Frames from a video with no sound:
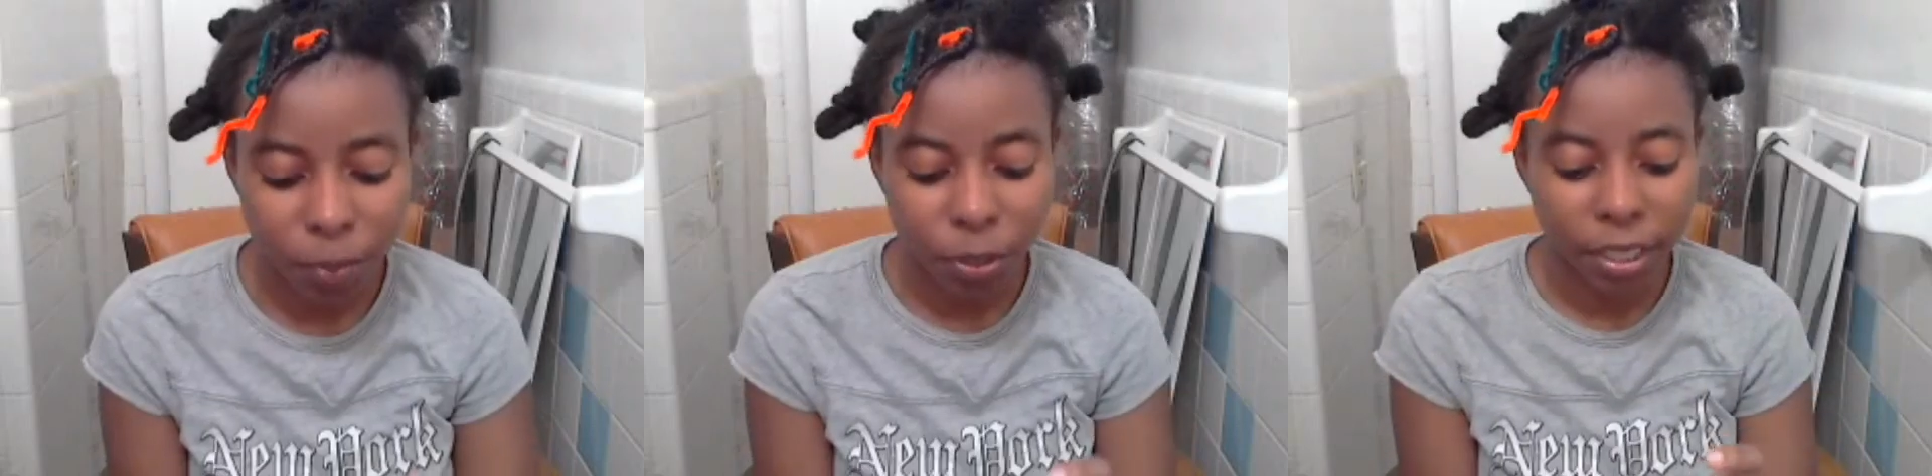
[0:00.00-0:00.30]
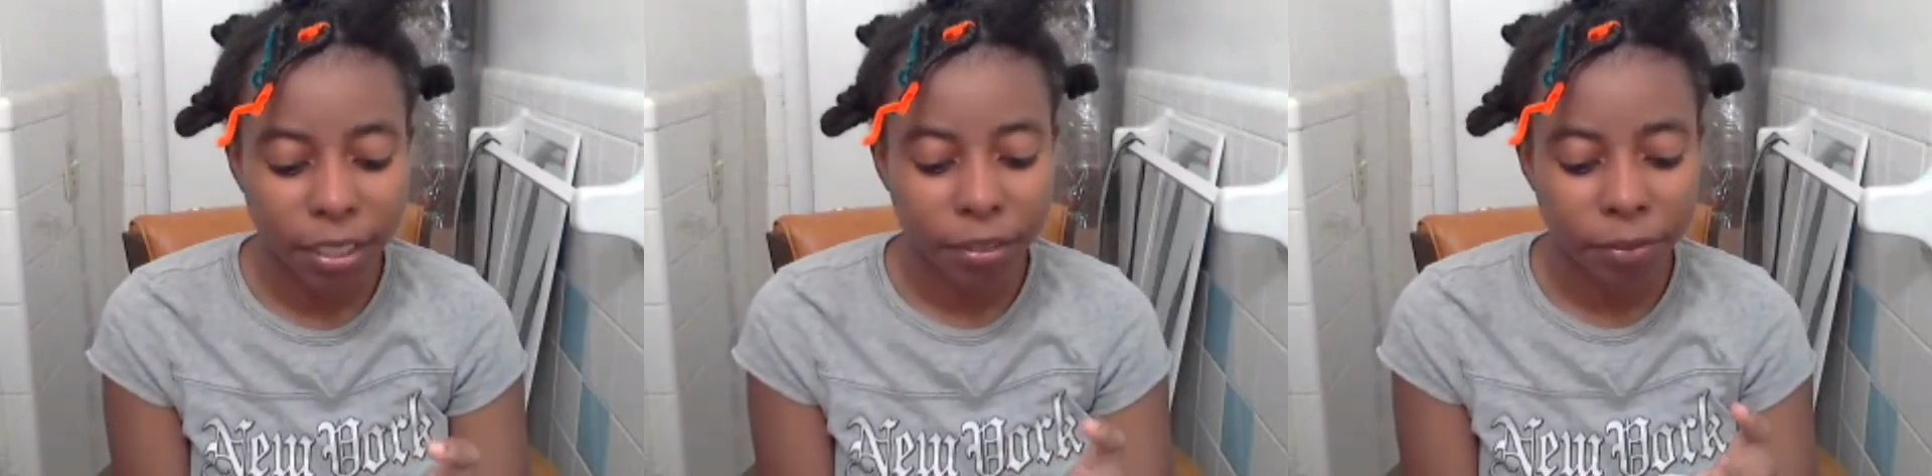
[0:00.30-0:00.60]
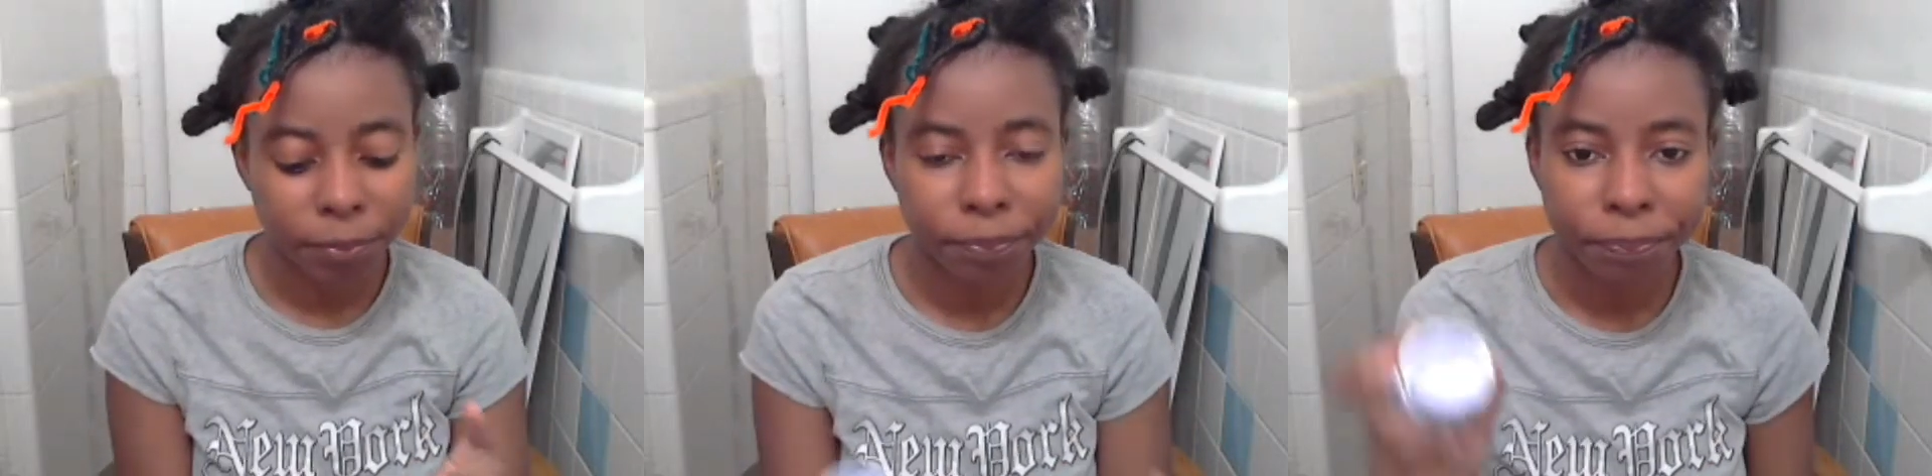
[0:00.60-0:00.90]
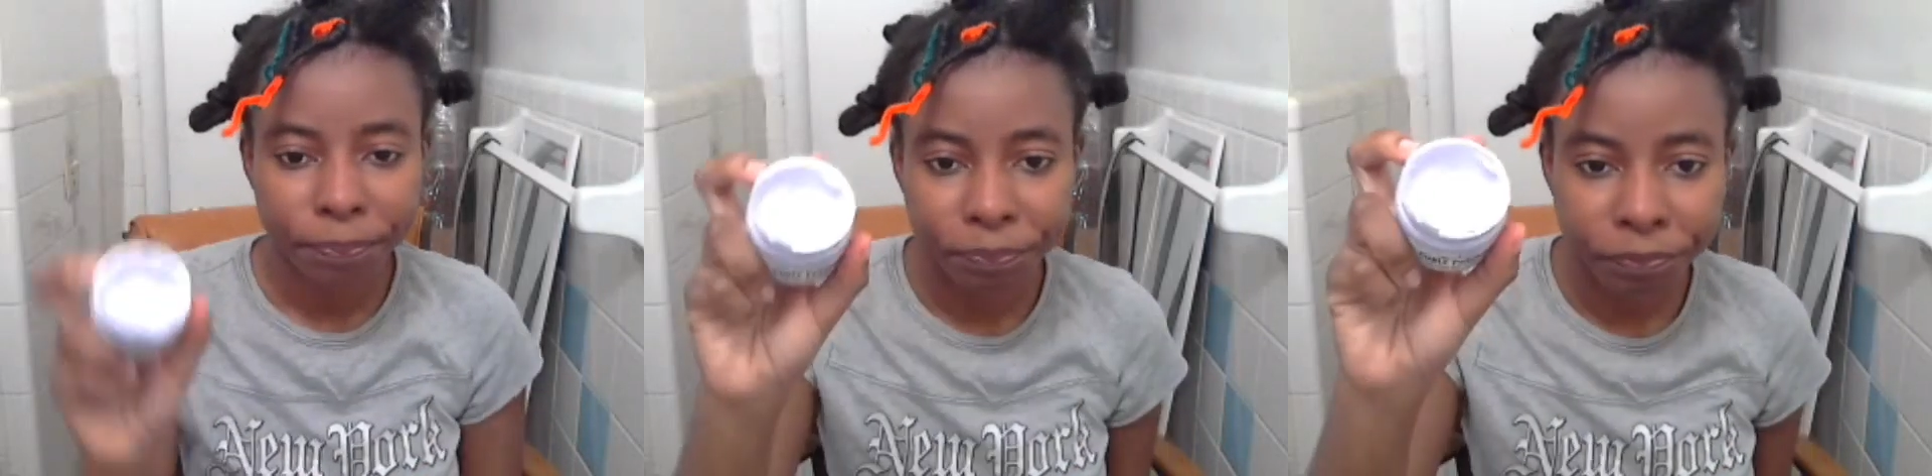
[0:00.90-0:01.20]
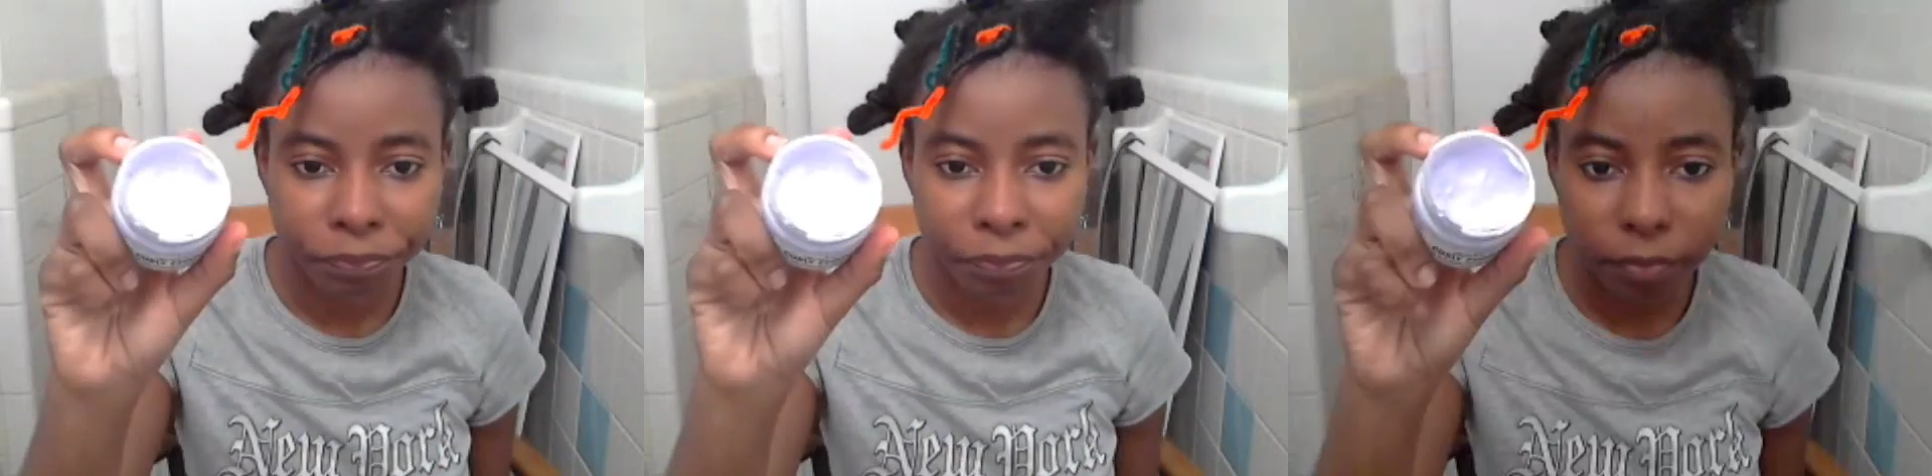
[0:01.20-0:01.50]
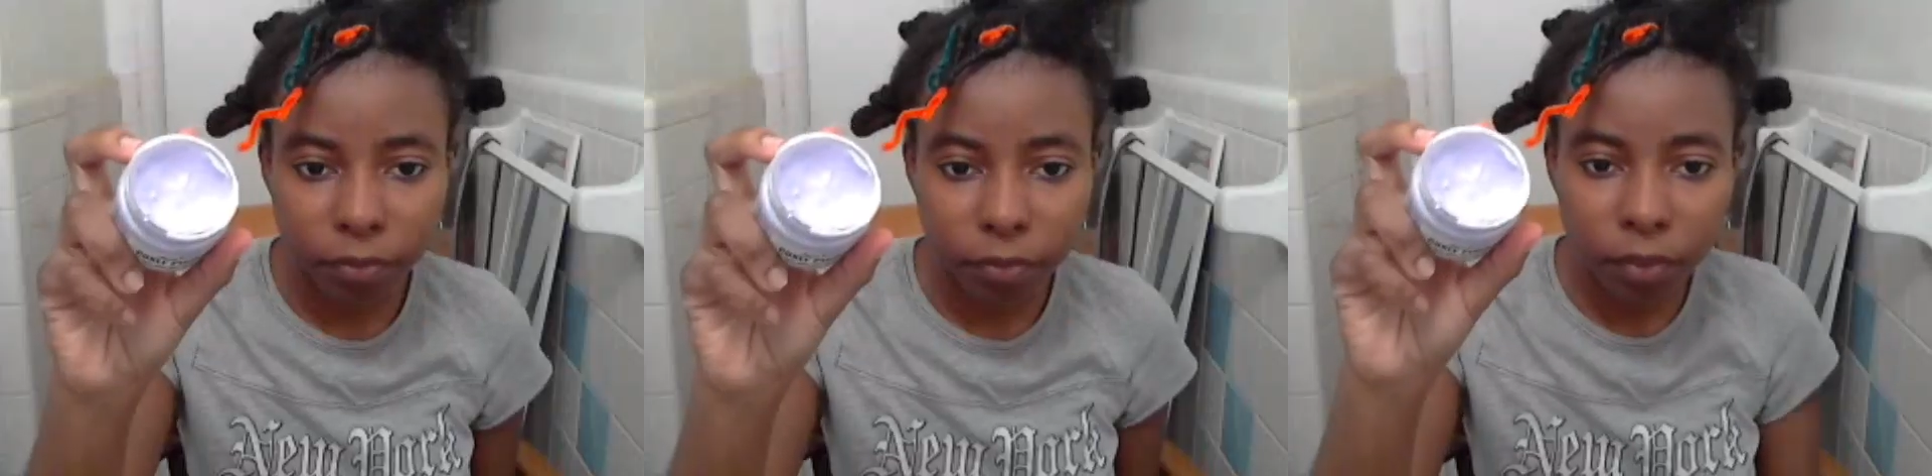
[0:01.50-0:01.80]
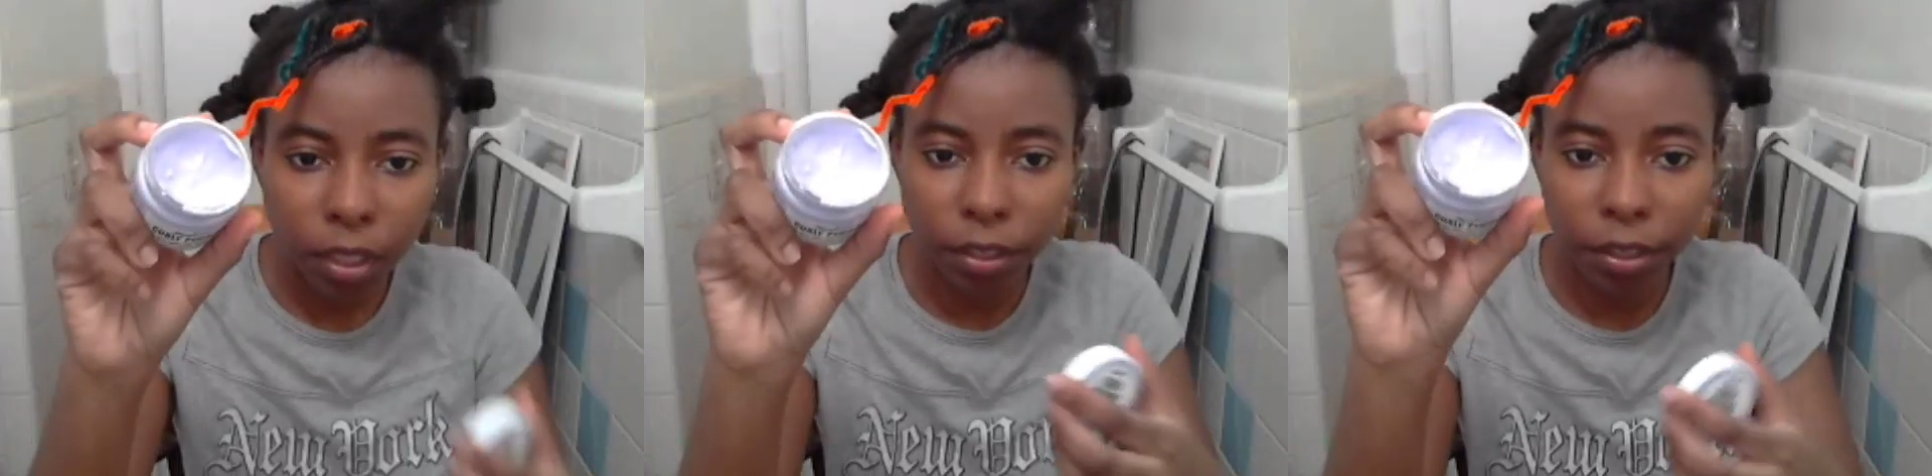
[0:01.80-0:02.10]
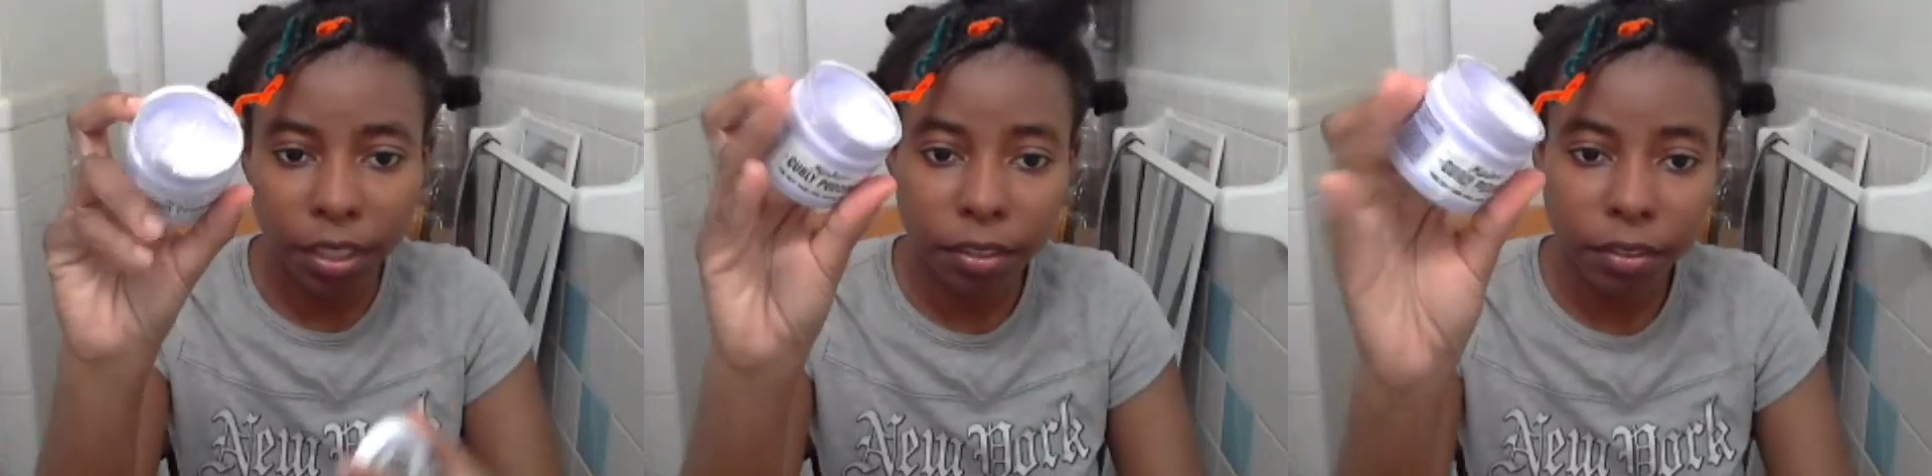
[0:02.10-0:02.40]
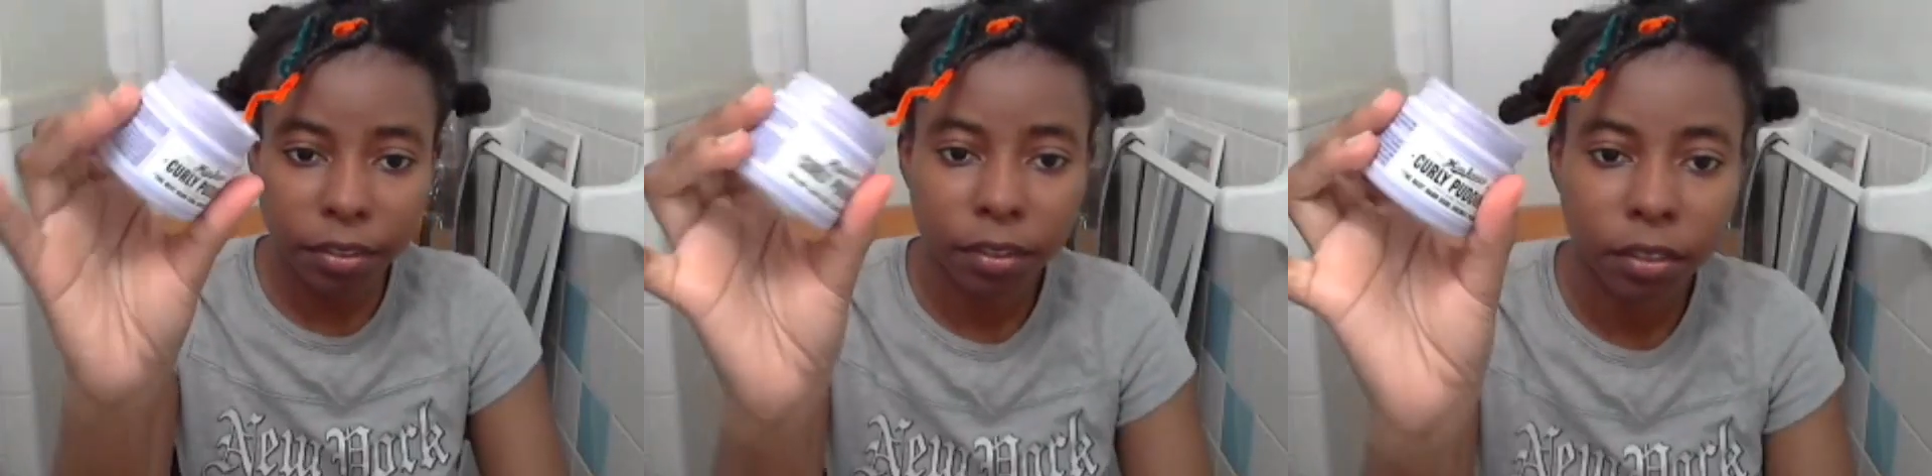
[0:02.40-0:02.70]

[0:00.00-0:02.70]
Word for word: pudding here it is.